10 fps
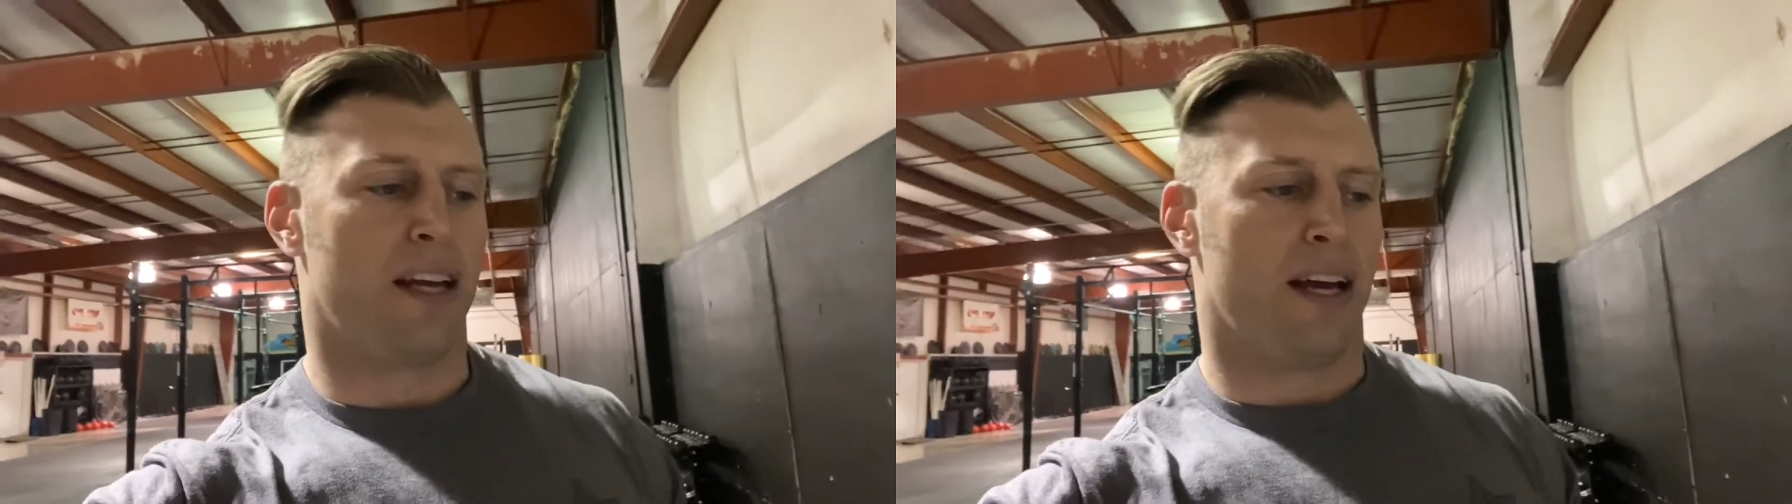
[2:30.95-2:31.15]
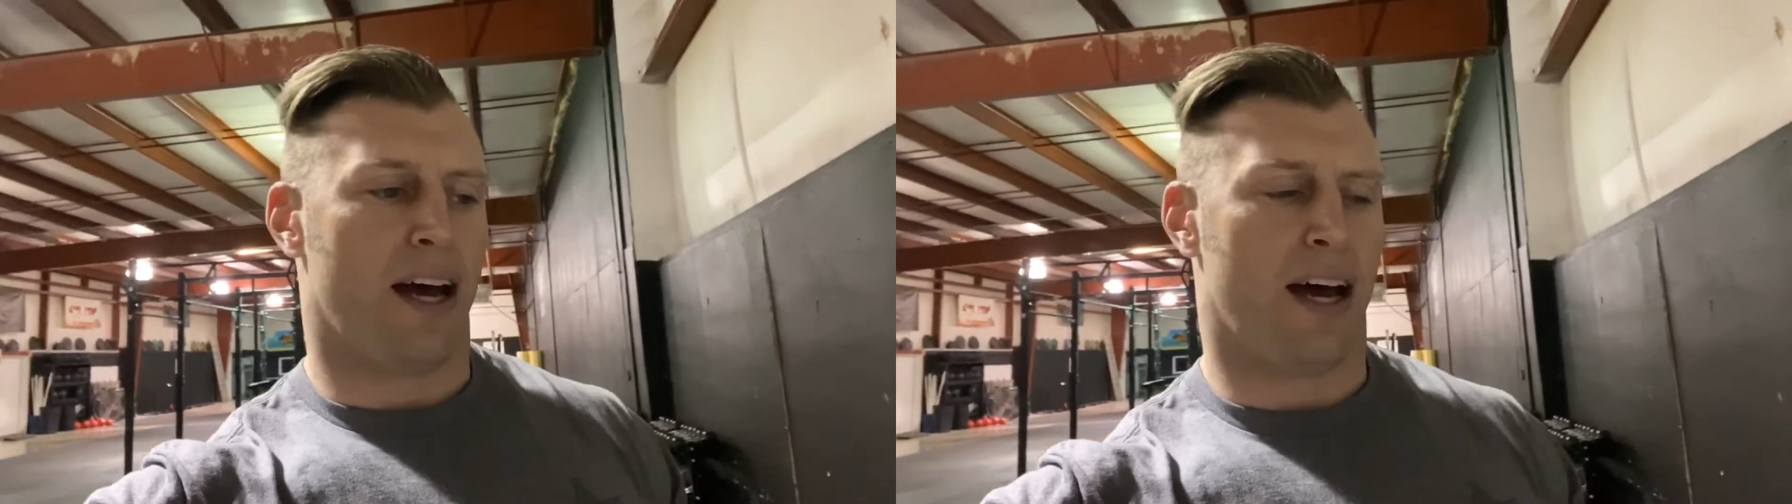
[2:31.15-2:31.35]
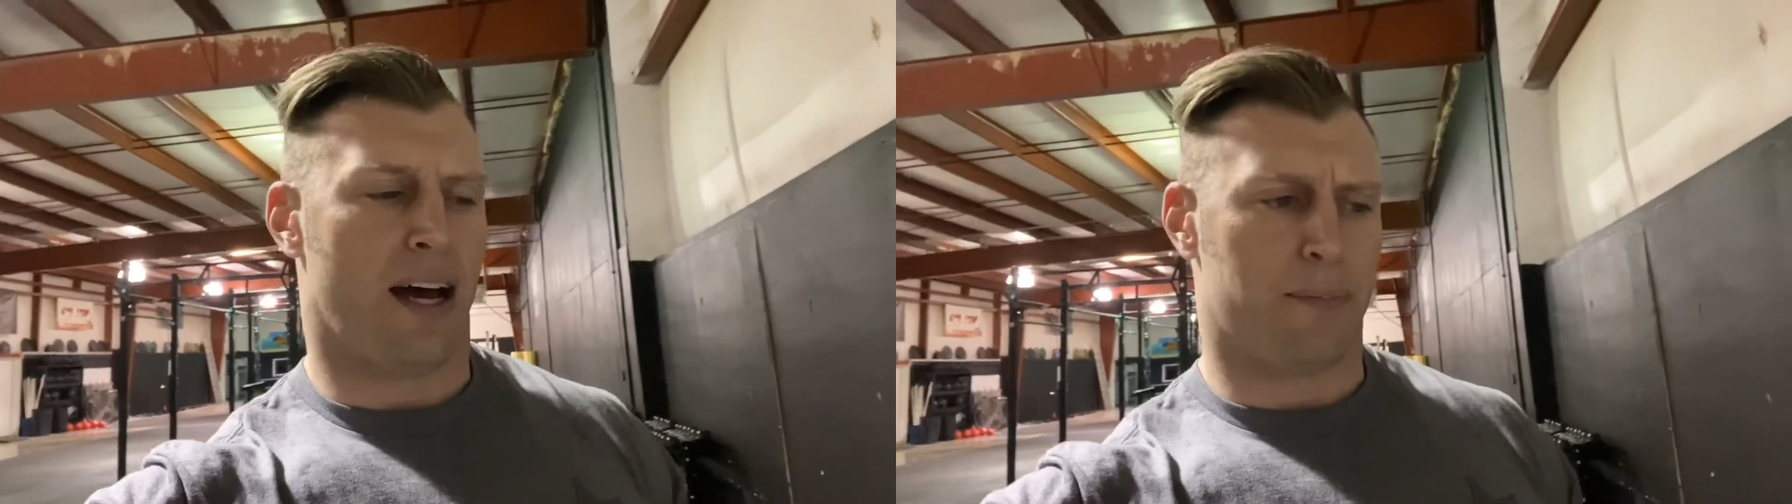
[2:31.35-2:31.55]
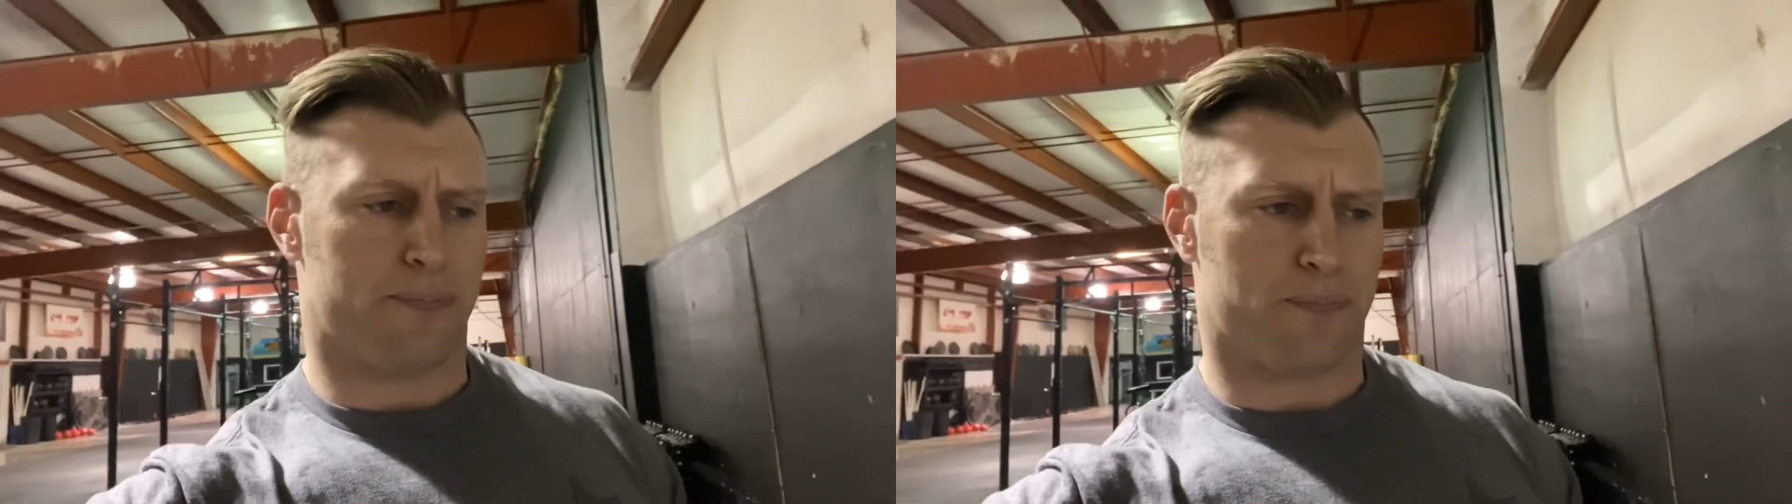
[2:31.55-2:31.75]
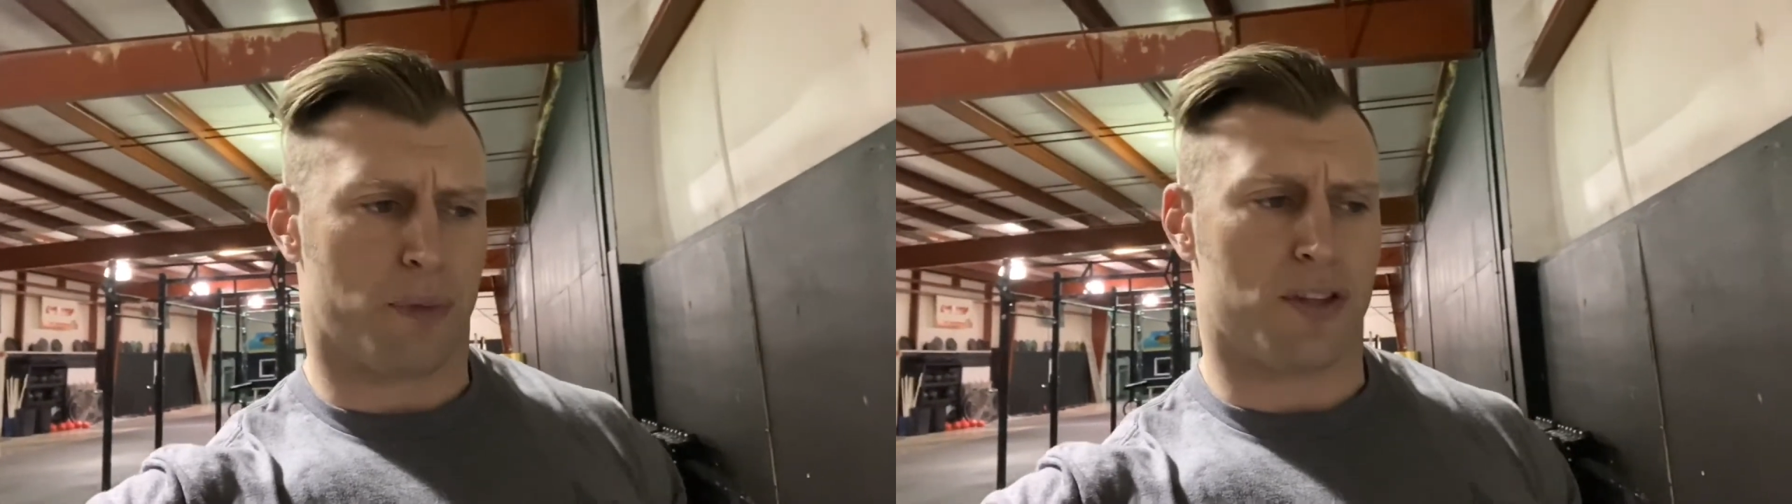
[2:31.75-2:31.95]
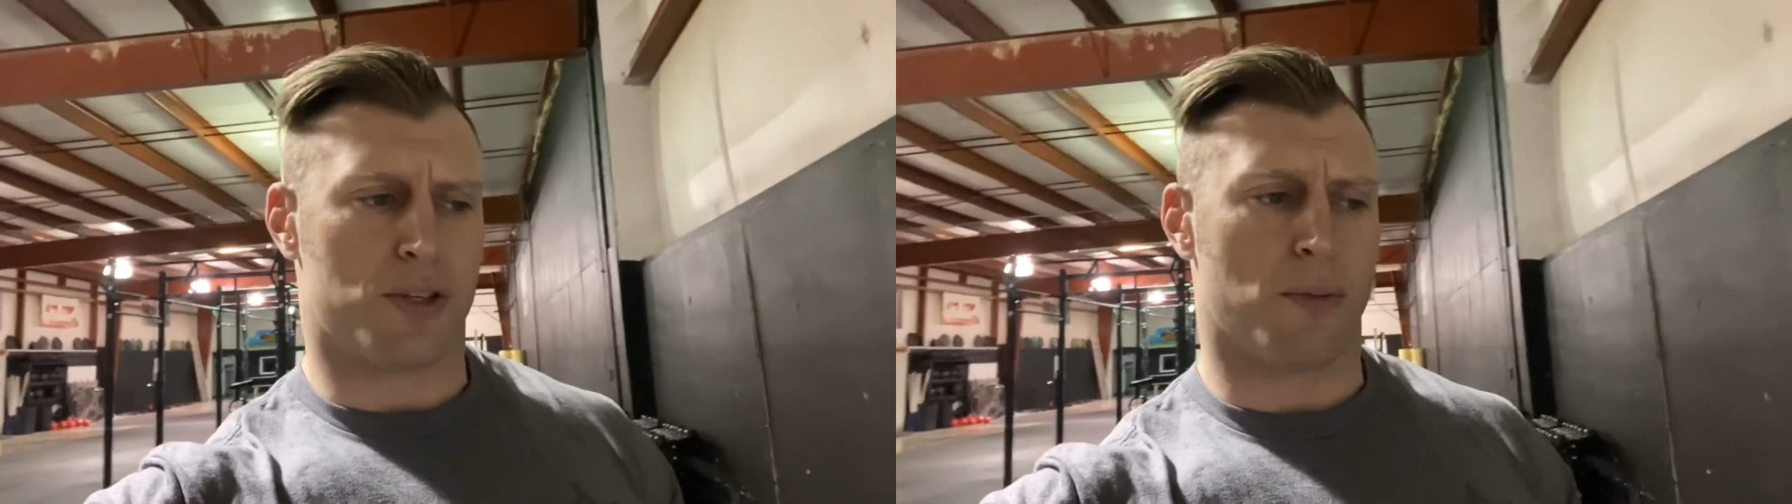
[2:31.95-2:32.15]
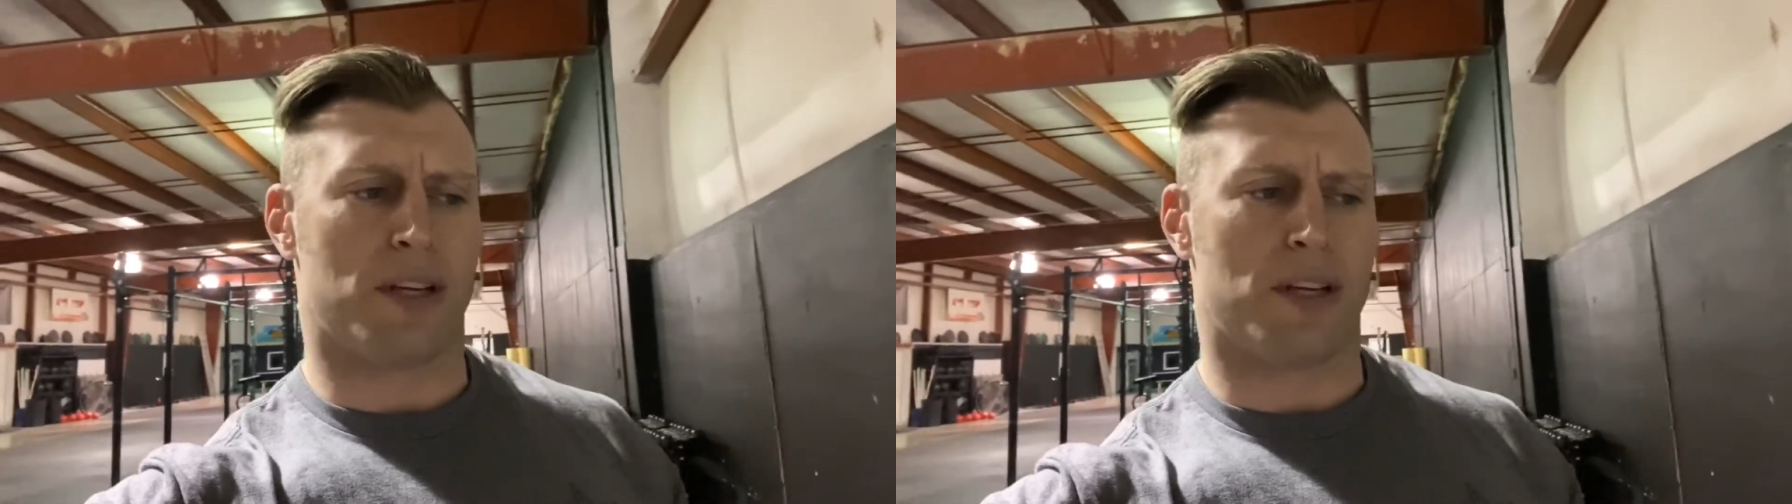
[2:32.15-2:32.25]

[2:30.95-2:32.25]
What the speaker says: But the sumo